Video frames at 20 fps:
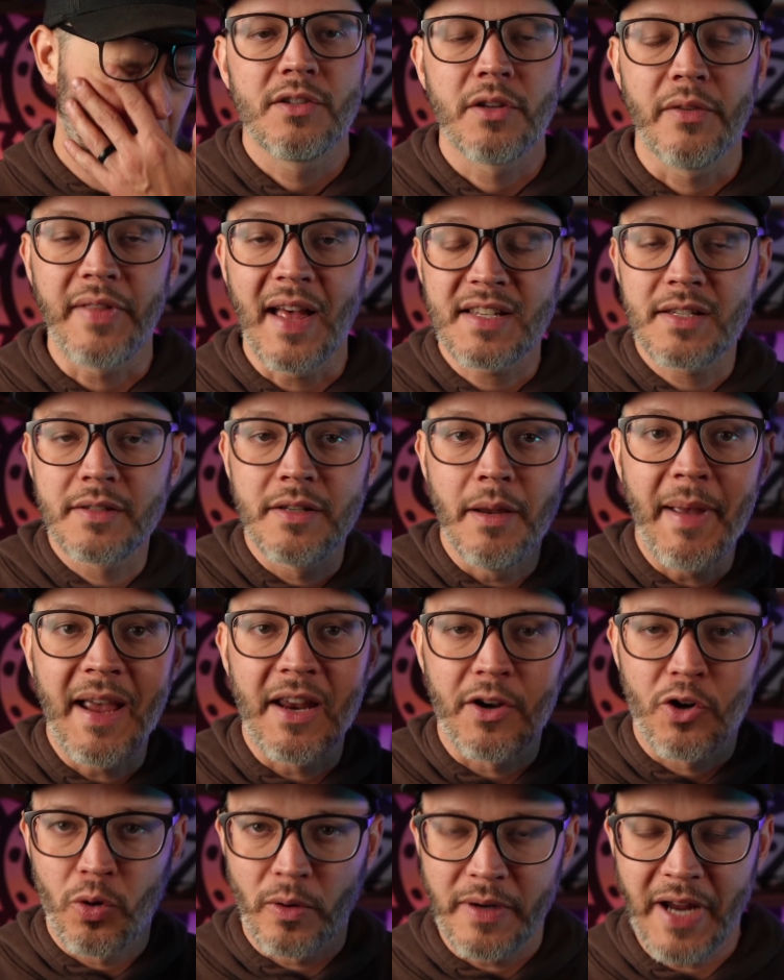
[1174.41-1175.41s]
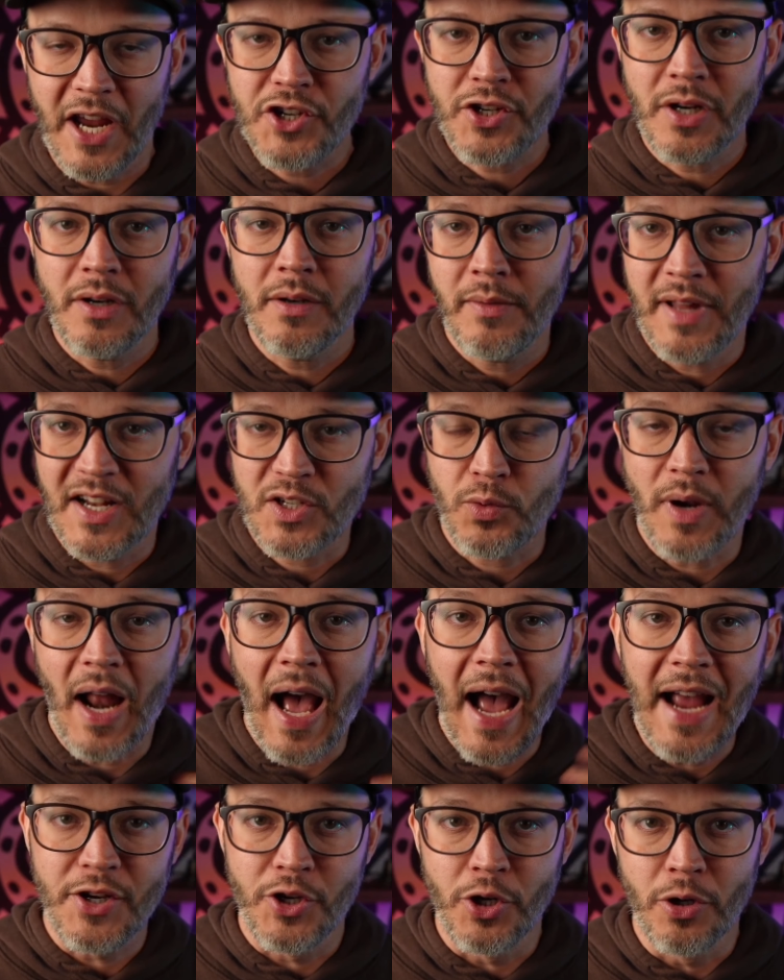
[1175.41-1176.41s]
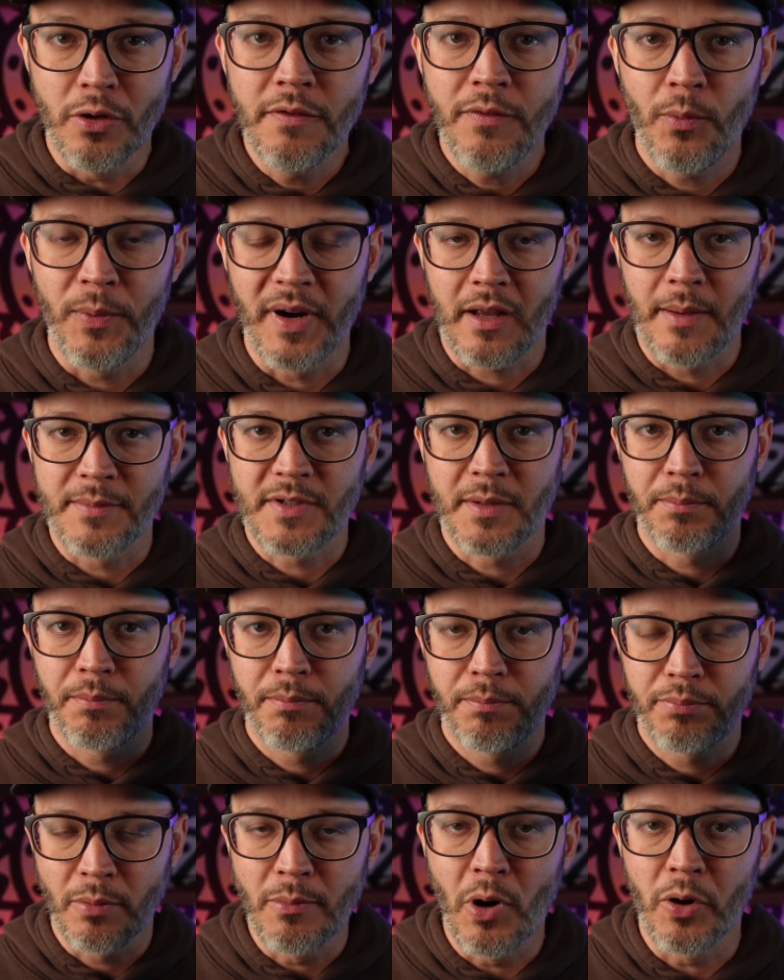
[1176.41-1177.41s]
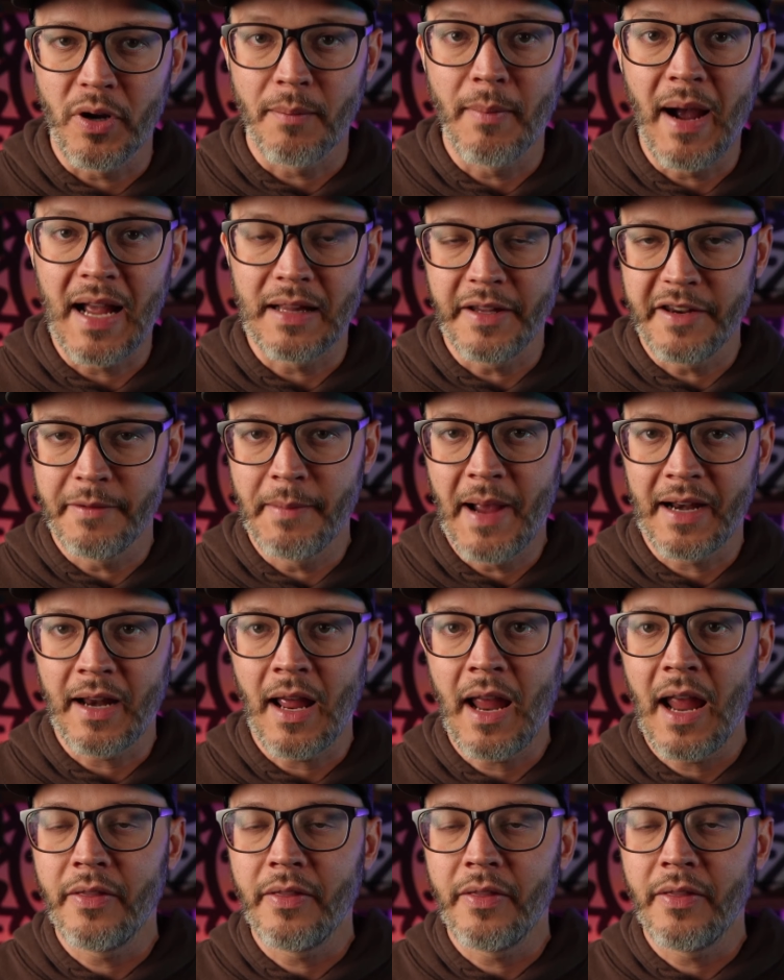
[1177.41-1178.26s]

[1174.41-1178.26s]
So that's demand creation. That's what I do when it comes to promoting my lead magnet.